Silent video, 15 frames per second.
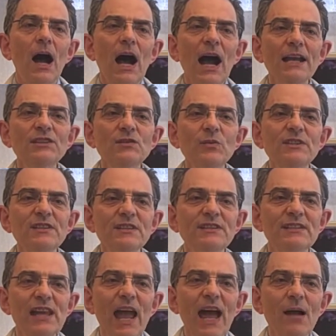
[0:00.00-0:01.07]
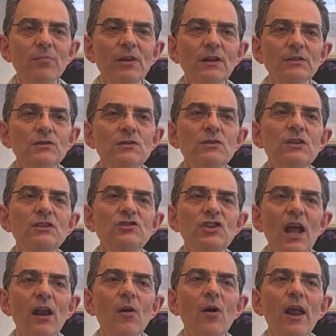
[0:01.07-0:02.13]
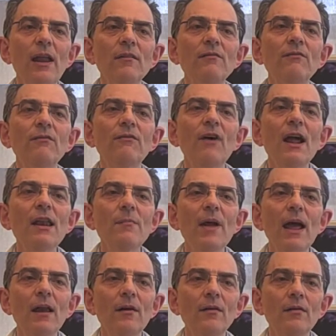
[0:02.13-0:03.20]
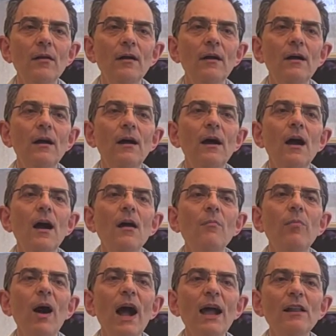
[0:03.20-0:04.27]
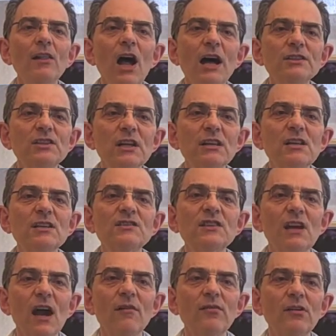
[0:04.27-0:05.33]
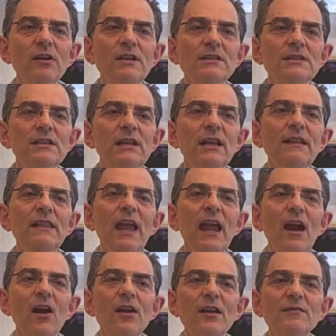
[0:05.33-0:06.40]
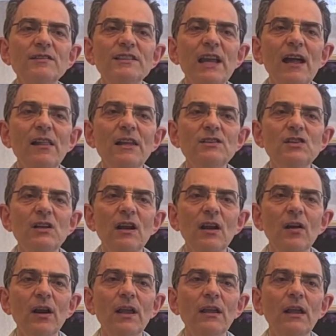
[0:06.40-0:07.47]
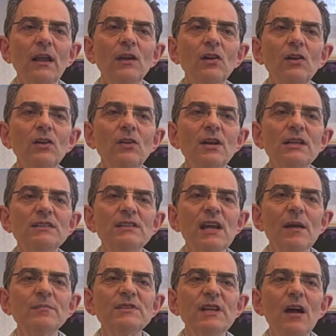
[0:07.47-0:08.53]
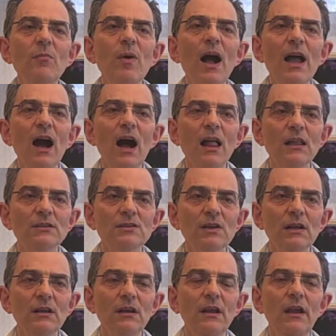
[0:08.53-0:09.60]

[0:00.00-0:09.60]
ICE was established to generate fundamental biologic discoveries in the area of cell engineering, including stem cell biology,